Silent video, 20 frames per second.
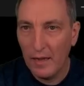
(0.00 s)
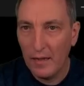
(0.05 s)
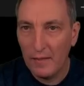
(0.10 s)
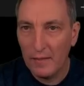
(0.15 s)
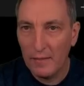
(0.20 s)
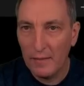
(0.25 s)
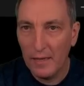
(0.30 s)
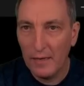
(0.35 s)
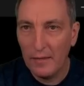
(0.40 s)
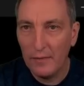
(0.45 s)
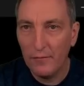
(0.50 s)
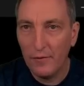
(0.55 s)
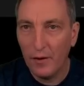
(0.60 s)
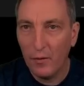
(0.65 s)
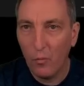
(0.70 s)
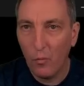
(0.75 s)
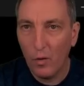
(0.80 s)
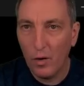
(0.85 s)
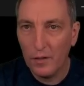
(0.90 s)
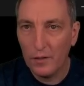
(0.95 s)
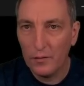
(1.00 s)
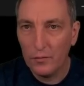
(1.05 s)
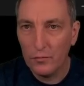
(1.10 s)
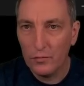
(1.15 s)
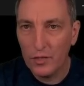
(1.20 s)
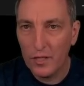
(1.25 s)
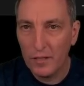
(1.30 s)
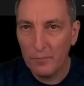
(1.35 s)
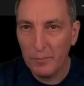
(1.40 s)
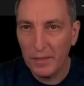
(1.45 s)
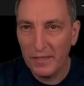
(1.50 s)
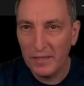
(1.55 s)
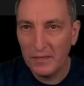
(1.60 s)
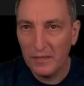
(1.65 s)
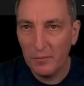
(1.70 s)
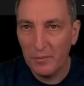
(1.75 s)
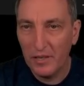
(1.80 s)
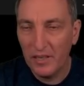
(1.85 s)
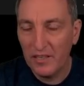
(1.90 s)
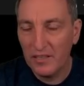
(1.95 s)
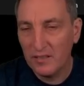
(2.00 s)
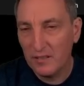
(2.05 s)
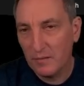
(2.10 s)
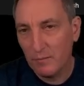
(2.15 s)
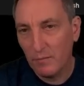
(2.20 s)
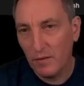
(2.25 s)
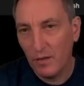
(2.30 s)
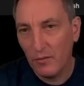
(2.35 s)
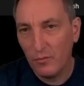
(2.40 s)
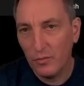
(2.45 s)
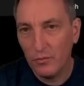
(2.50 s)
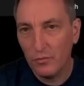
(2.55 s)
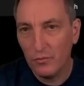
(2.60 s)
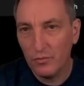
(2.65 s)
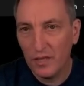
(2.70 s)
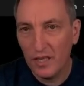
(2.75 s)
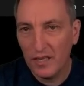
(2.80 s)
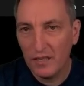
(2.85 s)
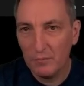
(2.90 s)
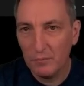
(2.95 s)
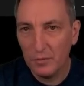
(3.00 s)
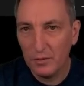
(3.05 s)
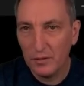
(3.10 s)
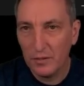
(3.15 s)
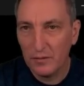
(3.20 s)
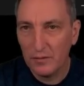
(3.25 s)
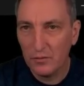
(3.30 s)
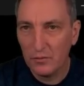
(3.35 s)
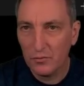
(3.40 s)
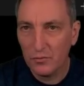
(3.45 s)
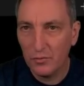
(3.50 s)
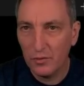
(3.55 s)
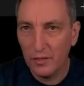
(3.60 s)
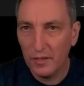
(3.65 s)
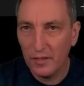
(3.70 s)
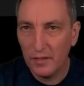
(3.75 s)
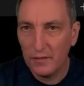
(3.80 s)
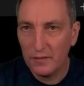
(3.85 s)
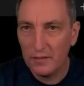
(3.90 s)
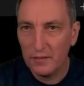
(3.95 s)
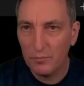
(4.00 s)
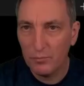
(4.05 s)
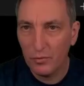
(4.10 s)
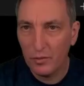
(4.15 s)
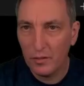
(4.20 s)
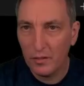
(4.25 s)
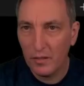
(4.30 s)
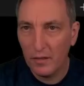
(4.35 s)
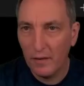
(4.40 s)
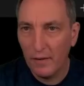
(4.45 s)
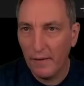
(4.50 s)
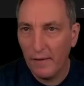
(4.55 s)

Then if I wanted to check my database, I will do that, but I don't really at this point.